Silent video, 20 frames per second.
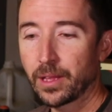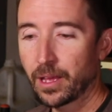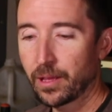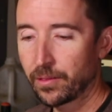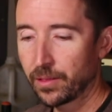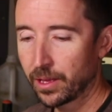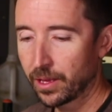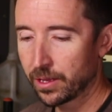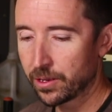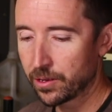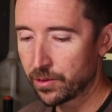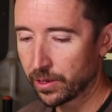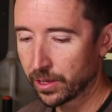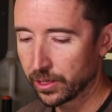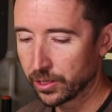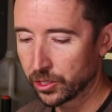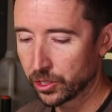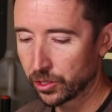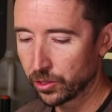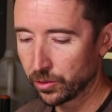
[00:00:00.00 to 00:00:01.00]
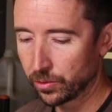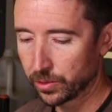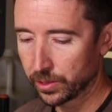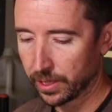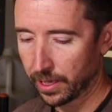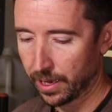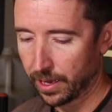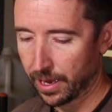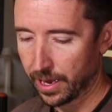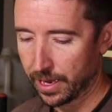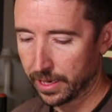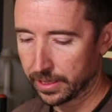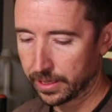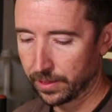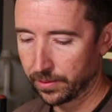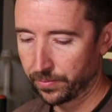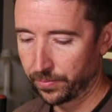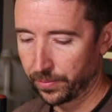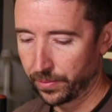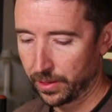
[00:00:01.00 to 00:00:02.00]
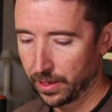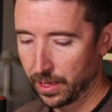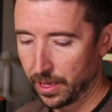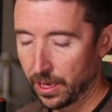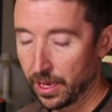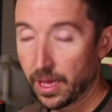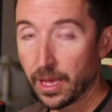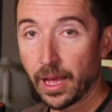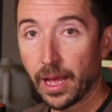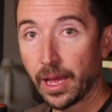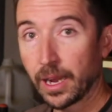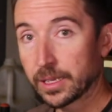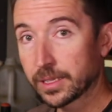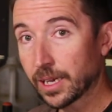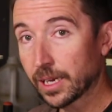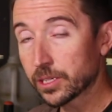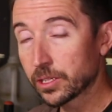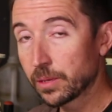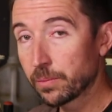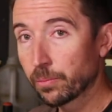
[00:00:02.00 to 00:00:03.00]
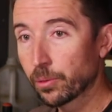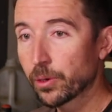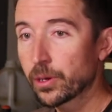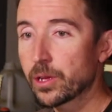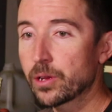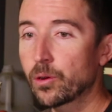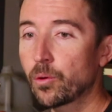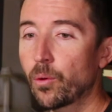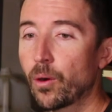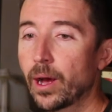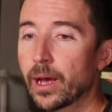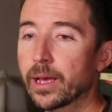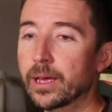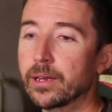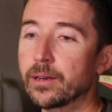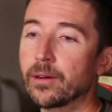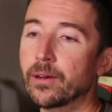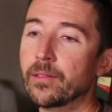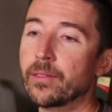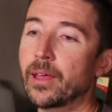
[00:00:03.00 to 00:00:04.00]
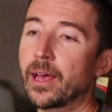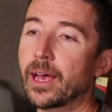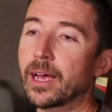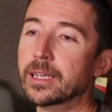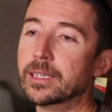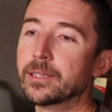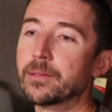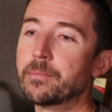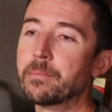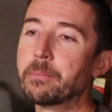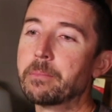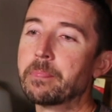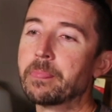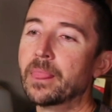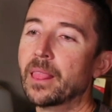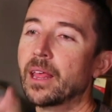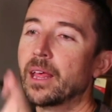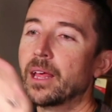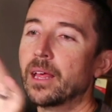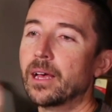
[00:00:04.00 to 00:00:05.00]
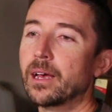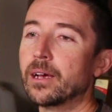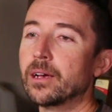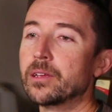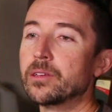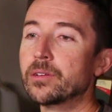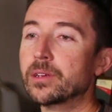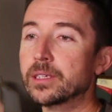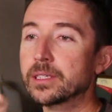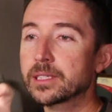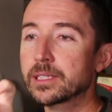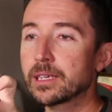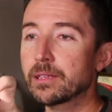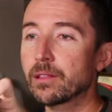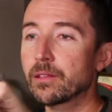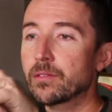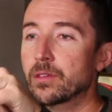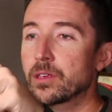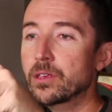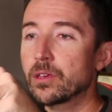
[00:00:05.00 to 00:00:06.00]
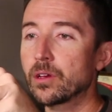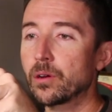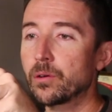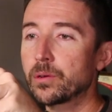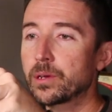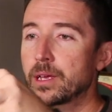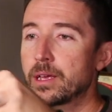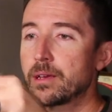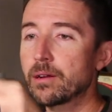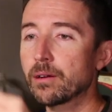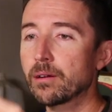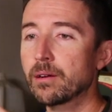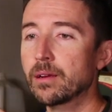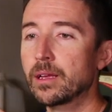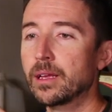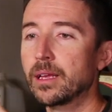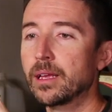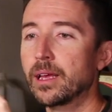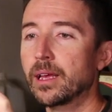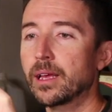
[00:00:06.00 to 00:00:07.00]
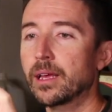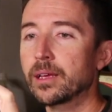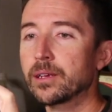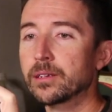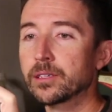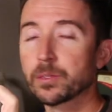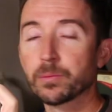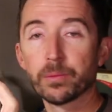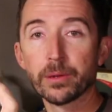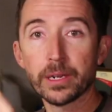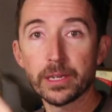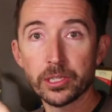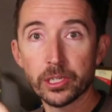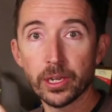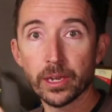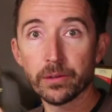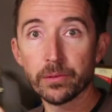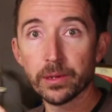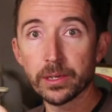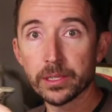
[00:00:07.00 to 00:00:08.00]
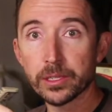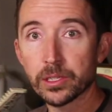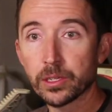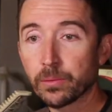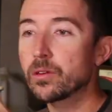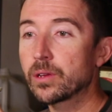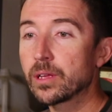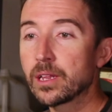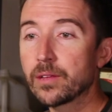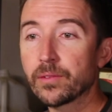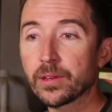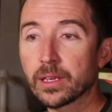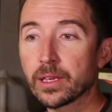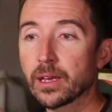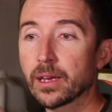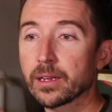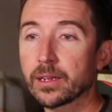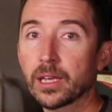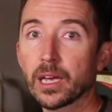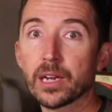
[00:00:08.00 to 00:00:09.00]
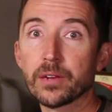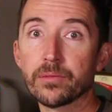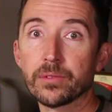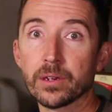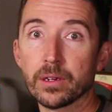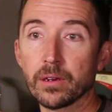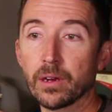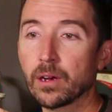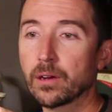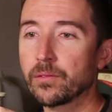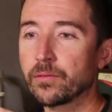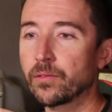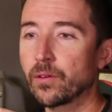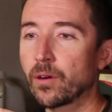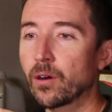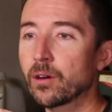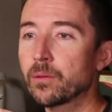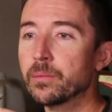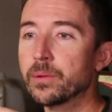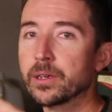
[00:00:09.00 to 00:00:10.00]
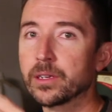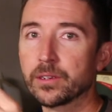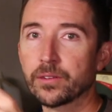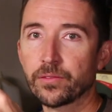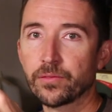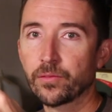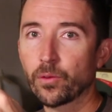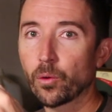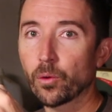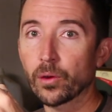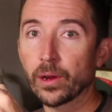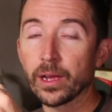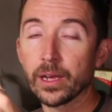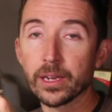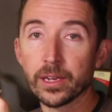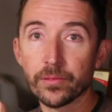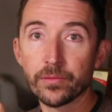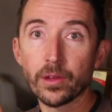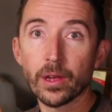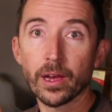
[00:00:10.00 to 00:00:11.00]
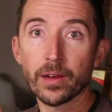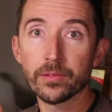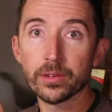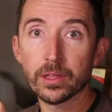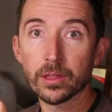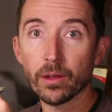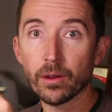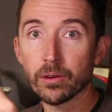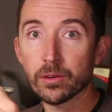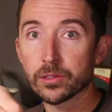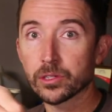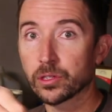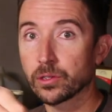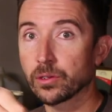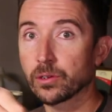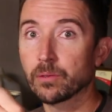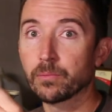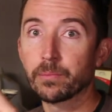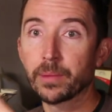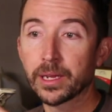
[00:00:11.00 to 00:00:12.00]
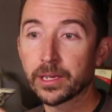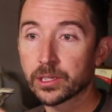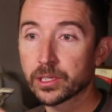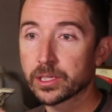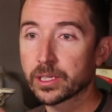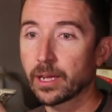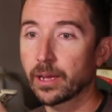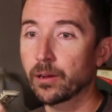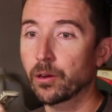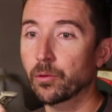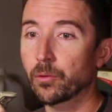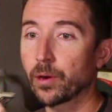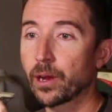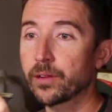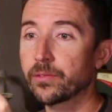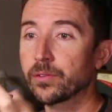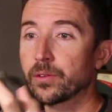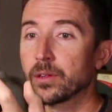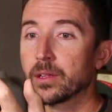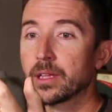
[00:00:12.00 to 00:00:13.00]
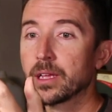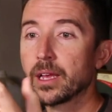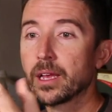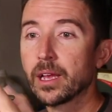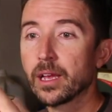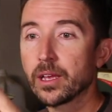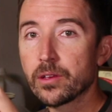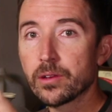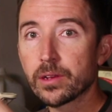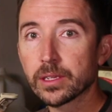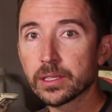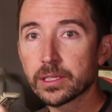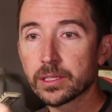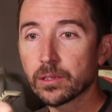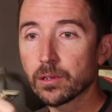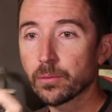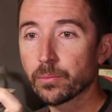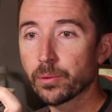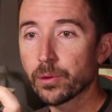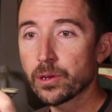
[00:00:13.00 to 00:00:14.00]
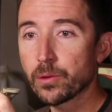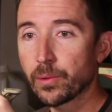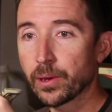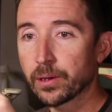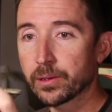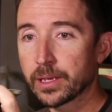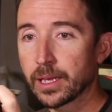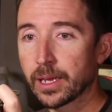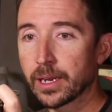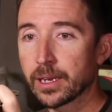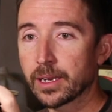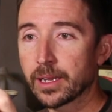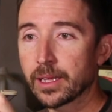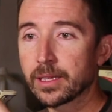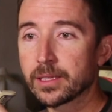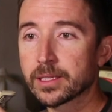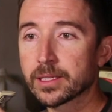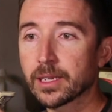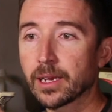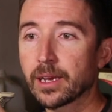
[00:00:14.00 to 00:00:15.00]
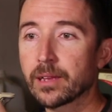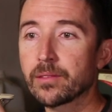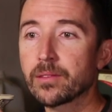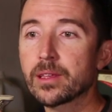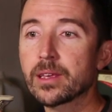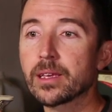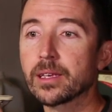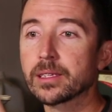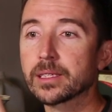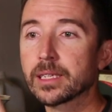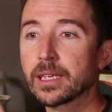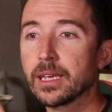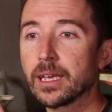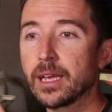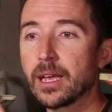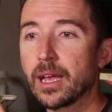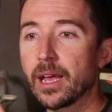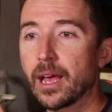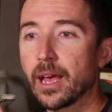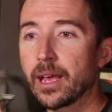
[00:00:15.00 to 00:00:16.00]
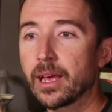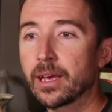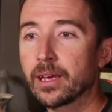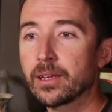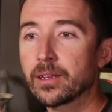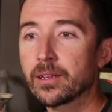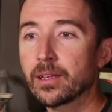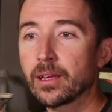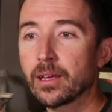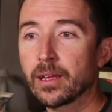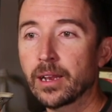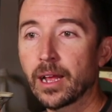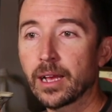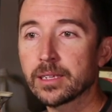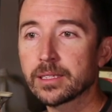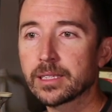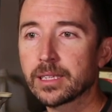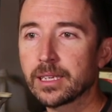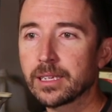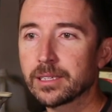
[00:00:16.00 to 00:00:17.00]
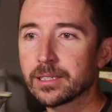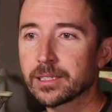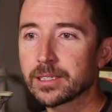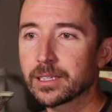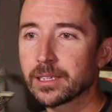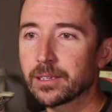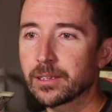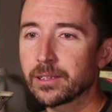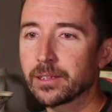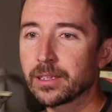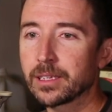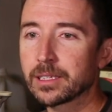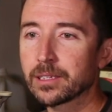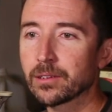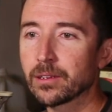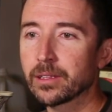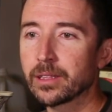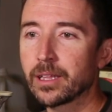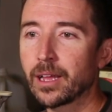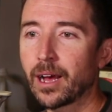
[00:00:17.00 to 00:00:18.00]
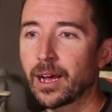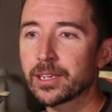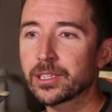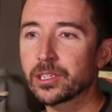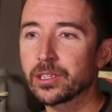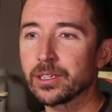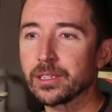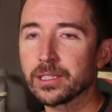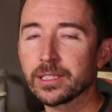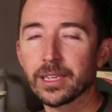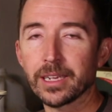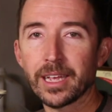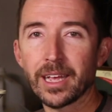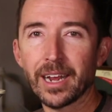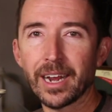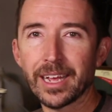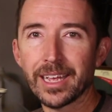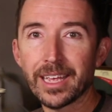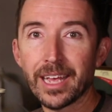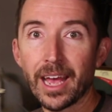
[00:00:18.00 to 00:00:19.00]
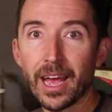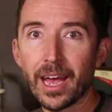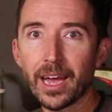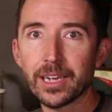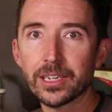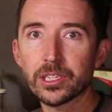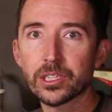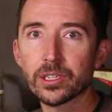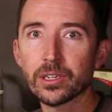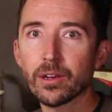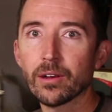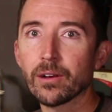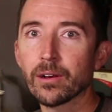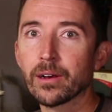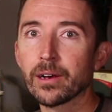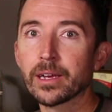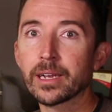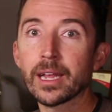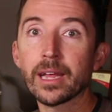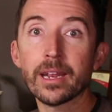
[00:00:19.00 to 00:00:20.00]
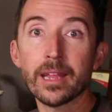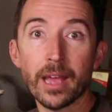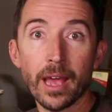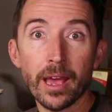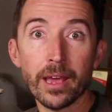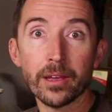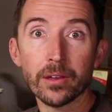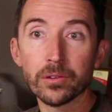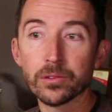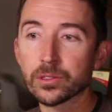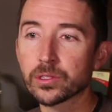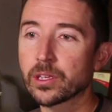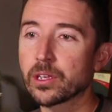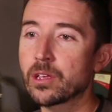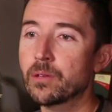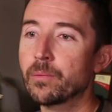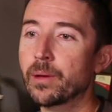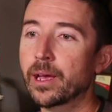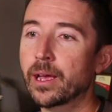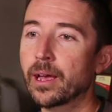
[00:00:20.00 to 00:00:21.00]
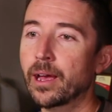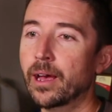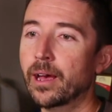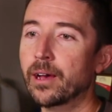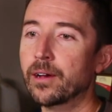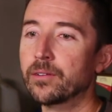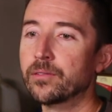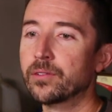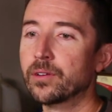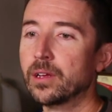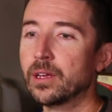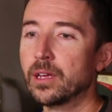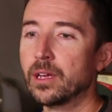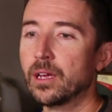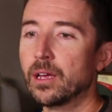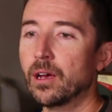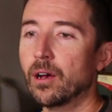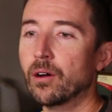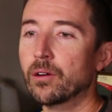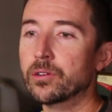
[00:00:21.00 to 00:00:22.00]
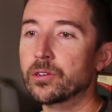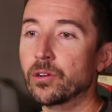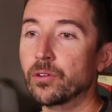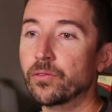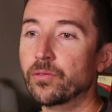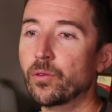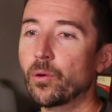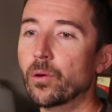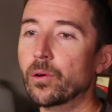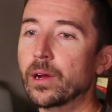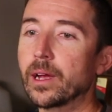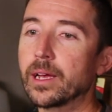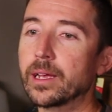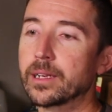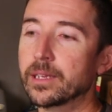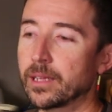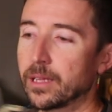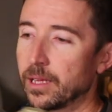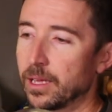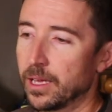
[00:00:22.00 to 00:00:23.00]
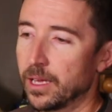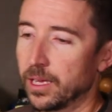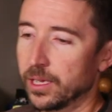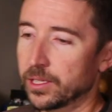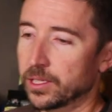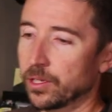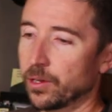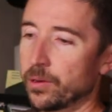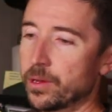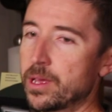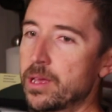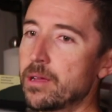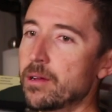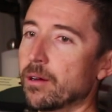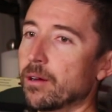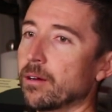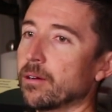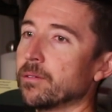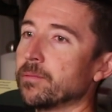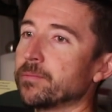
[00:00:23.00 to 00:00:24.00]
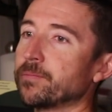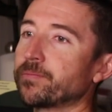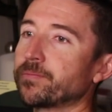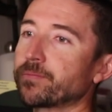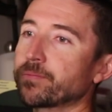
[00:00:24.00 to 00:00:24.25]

and then you can choose the height. And it's actually pretty quiet on that. You can see that the yoke here is pretty generous. You can even get kind of a varmint forend. If you have a larger bench style rifle, you can still pretty well get it inside these. And it has these little notches that kind of catch on any angles that you may have on your forend. So here,